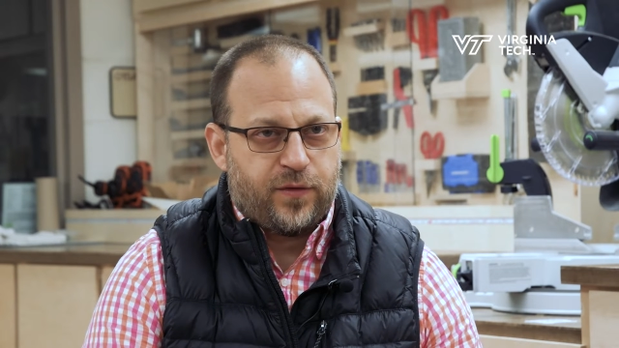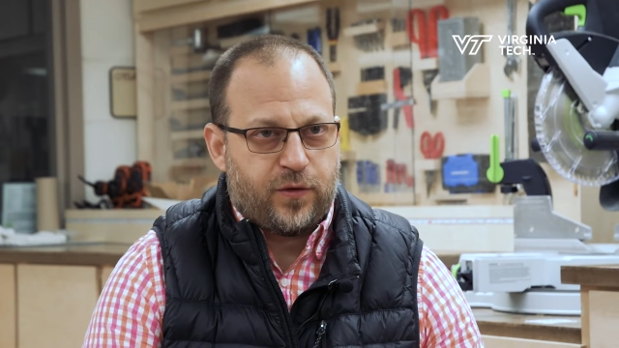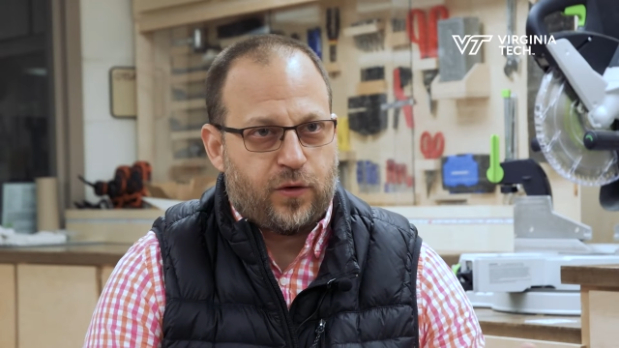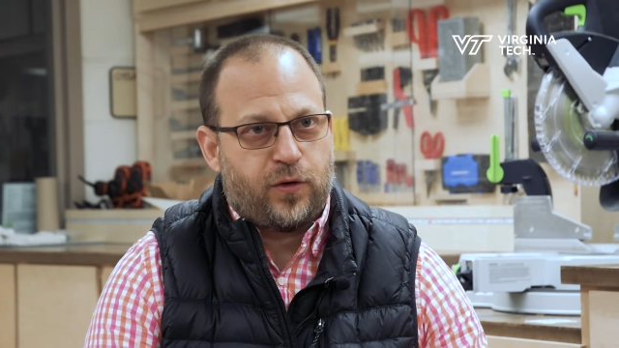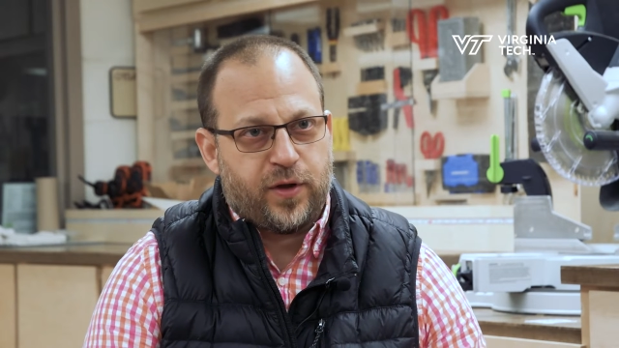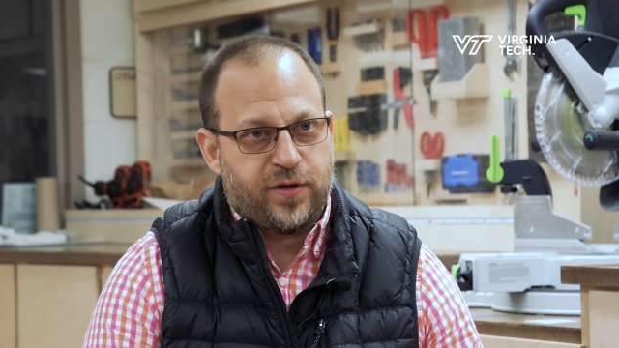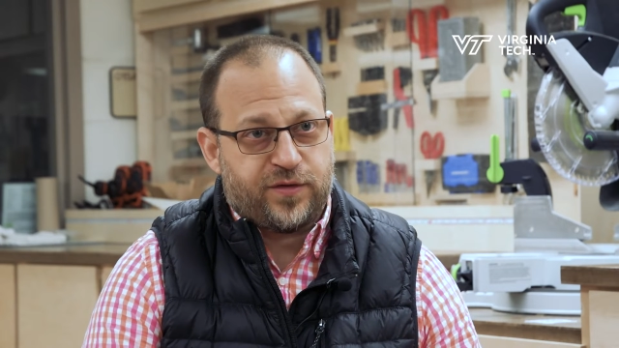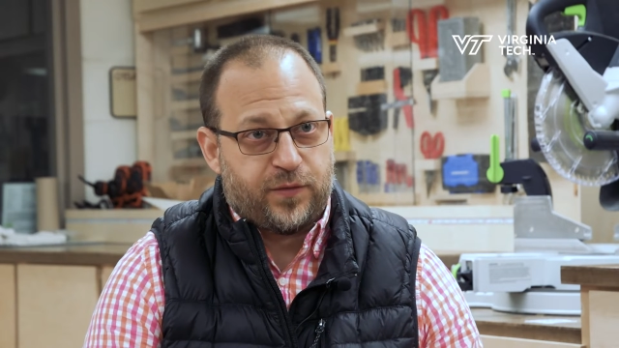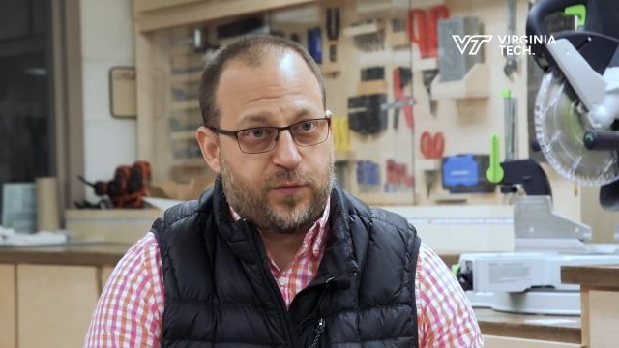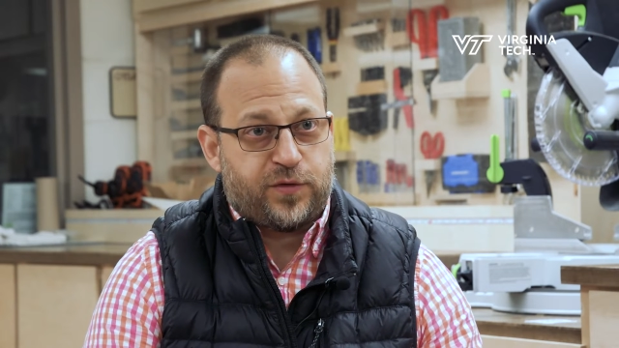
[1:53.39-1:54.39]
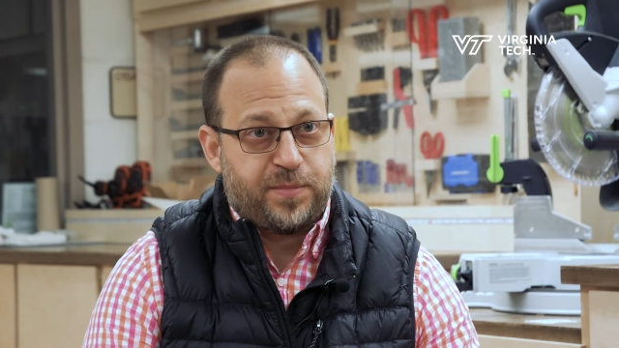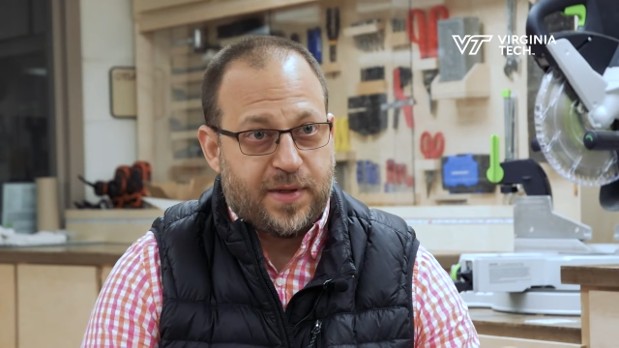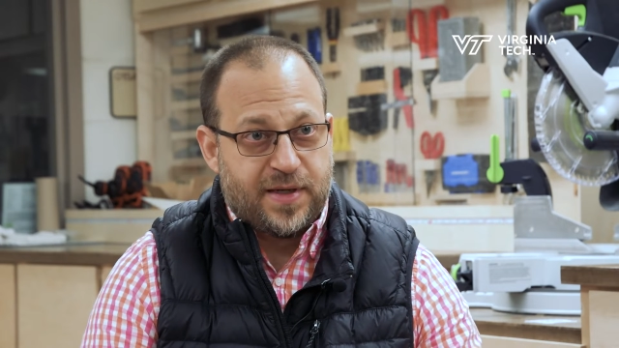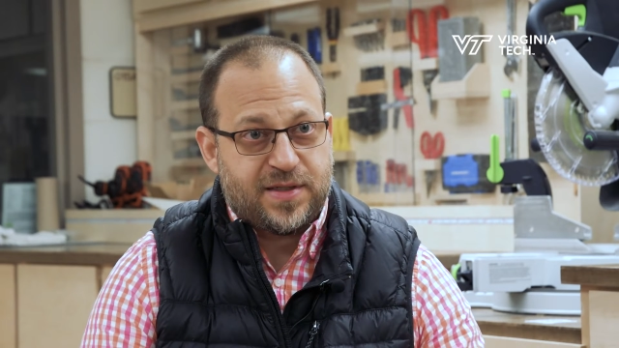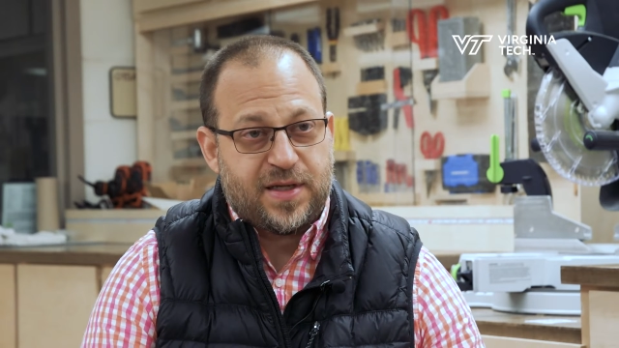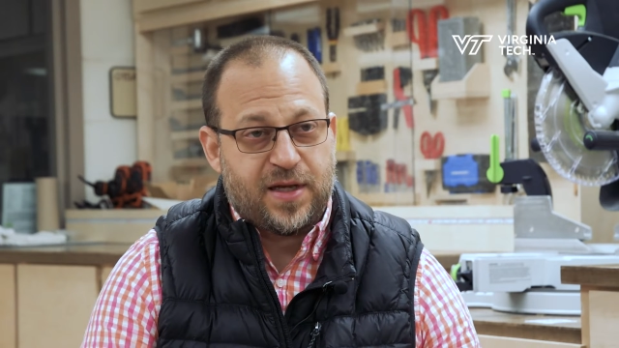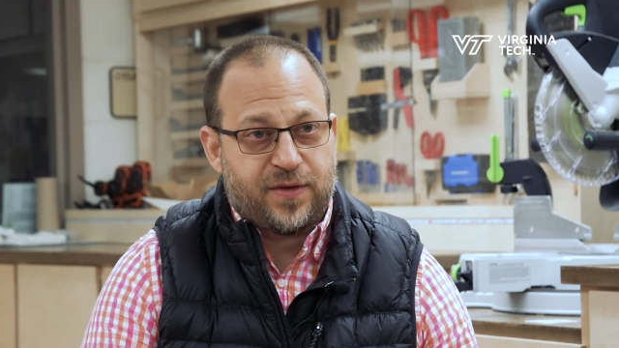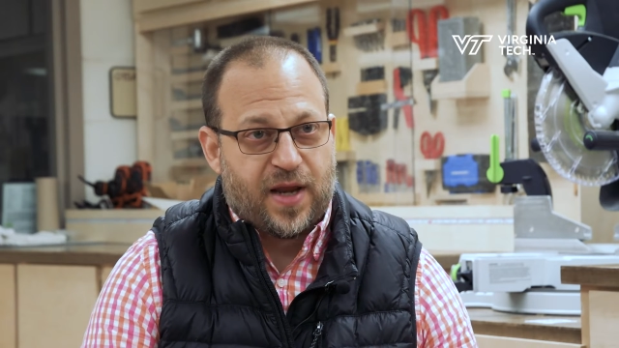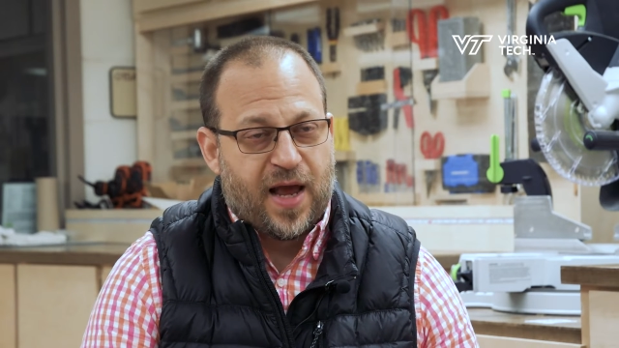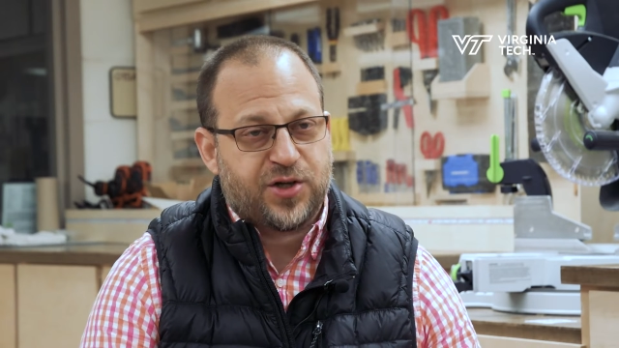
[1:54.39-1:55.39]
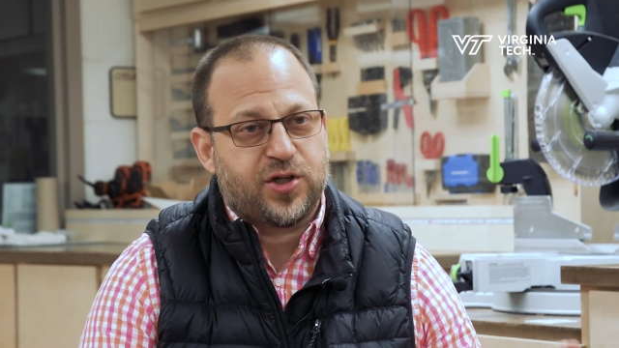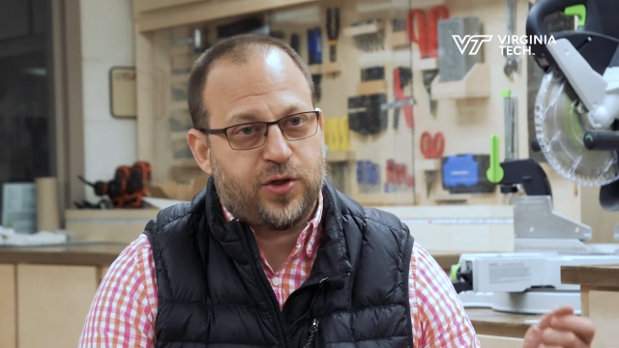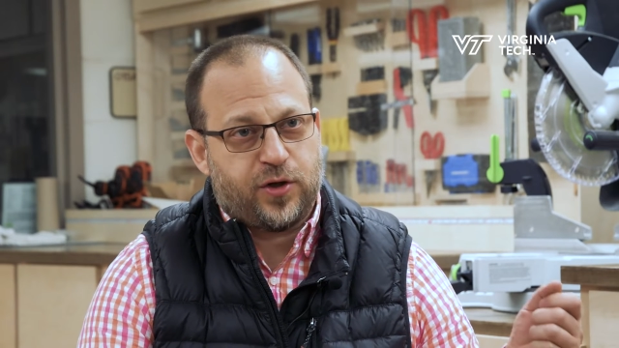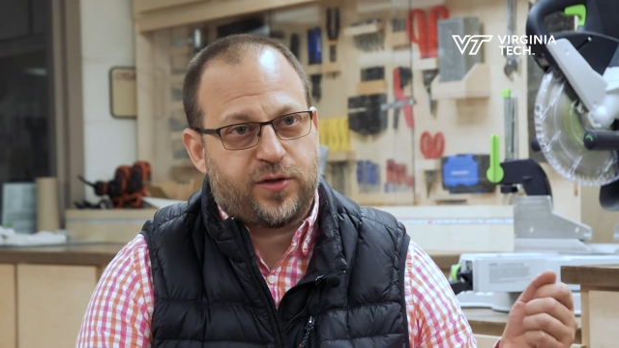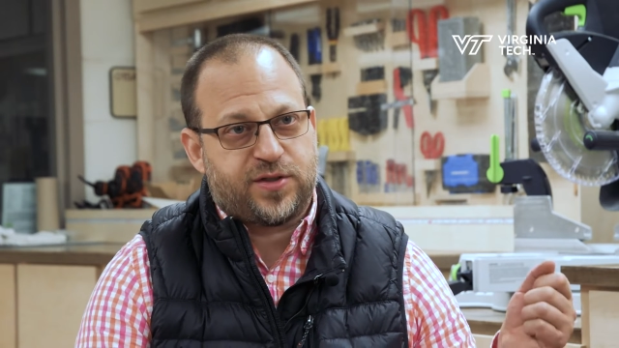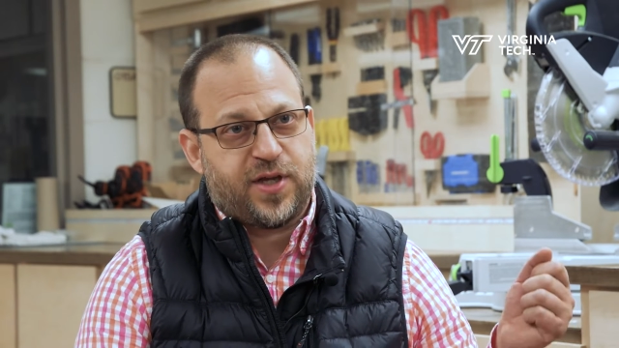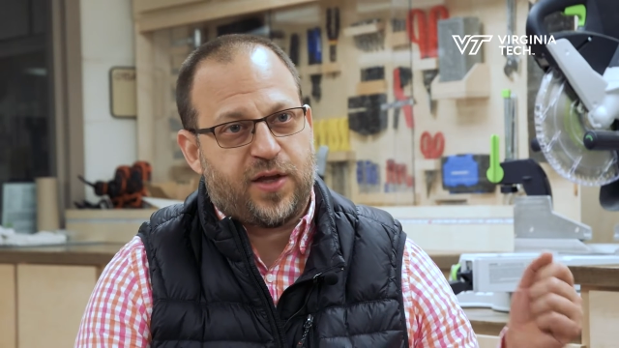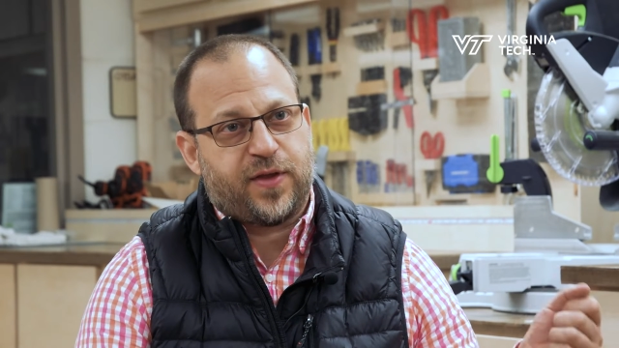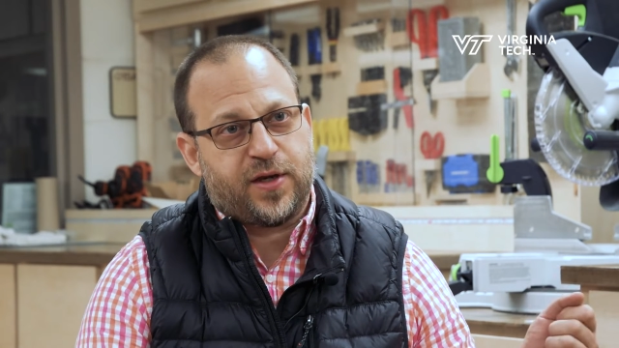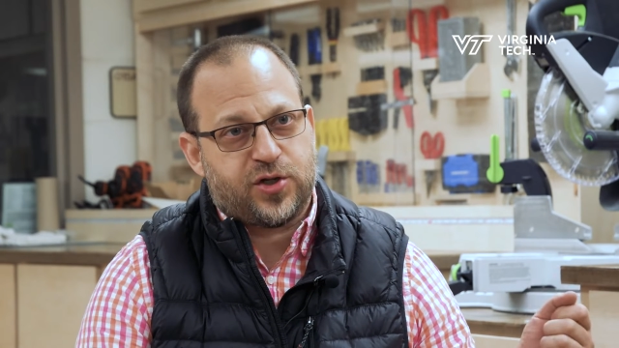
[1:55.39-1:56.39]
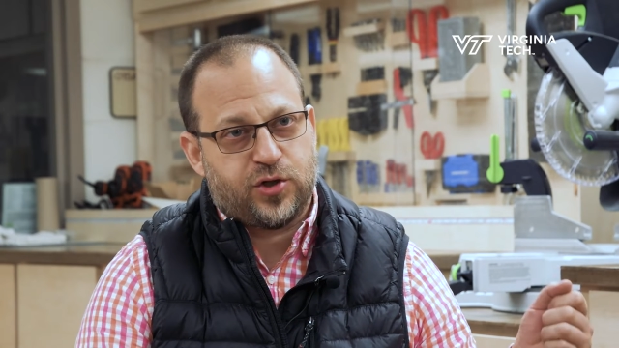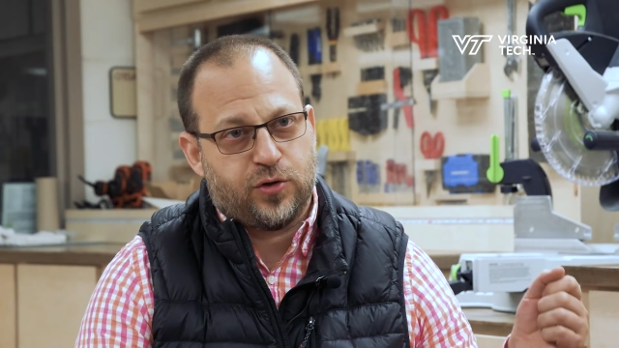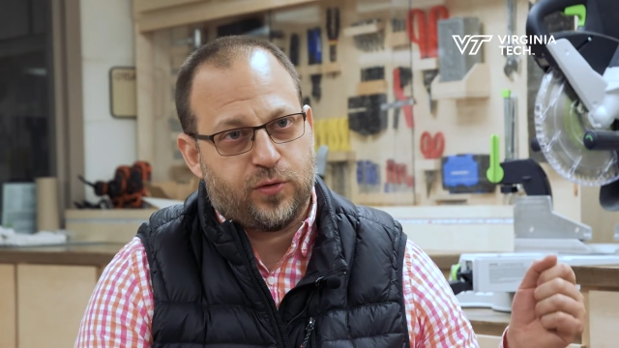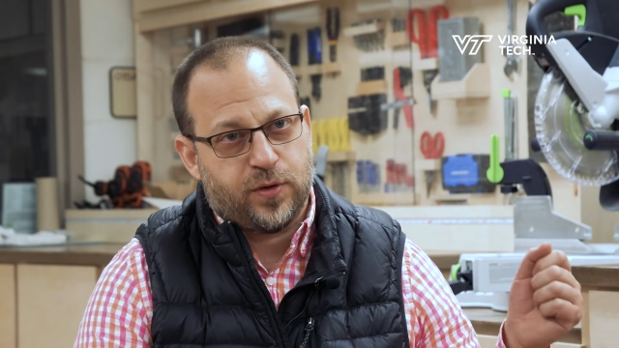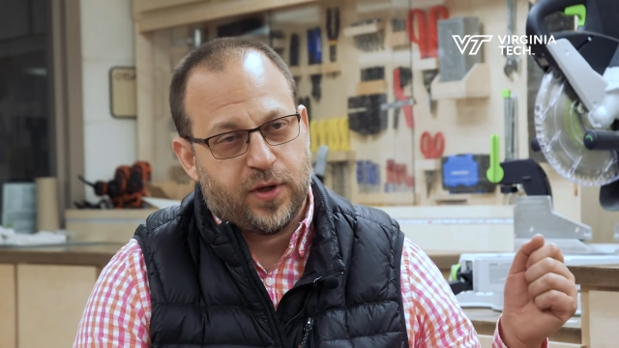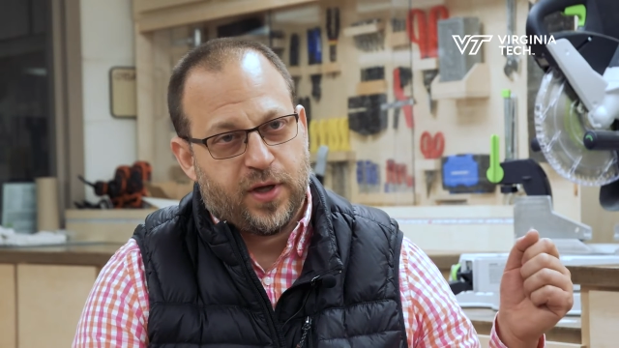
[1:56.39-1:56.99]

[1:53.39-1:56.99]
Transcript: the goal is, if it was PET, that actually you could just take that shoe